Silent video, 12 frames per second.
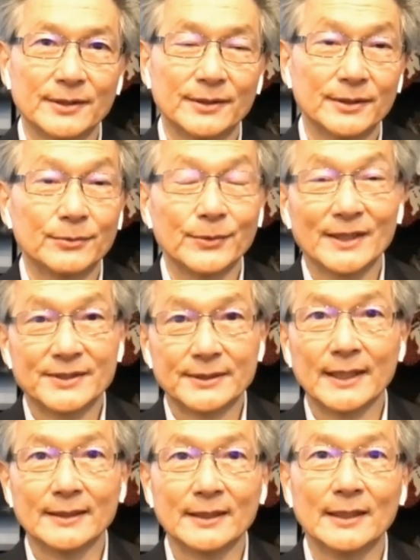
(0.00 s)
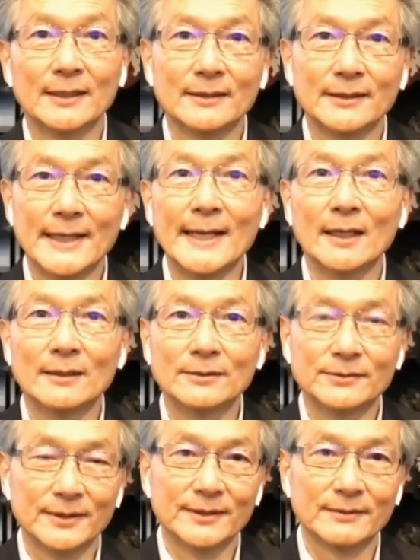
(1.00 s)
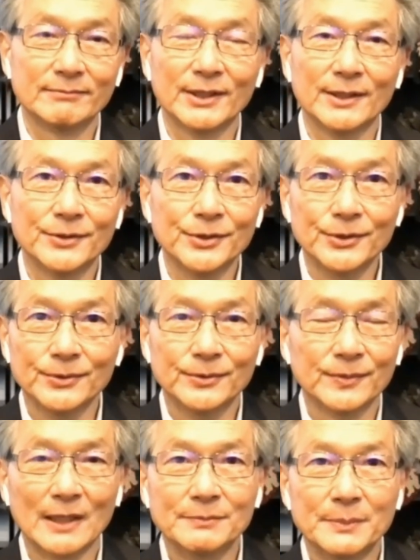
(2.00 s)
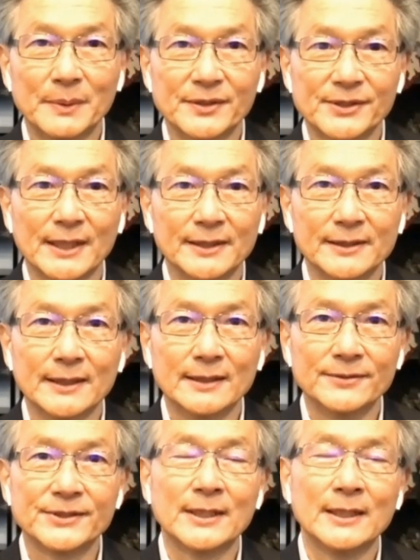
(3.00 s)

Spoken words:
although we are seeing that now there are new government shutdowns.